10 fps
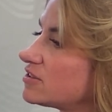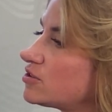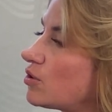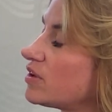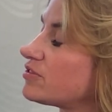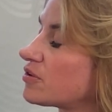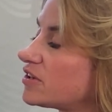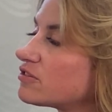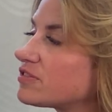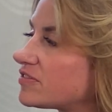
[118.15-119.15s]
So if you're
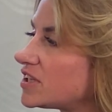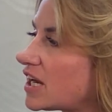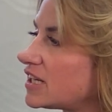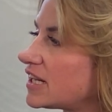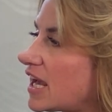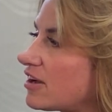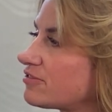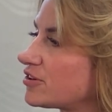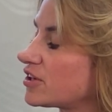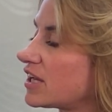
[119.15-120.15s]
under 59 and a half,
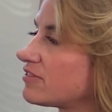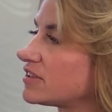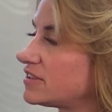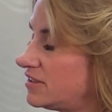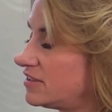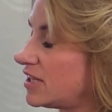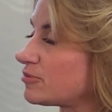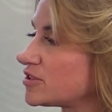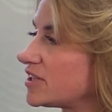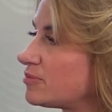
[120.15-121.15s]
you're gonna have a 10%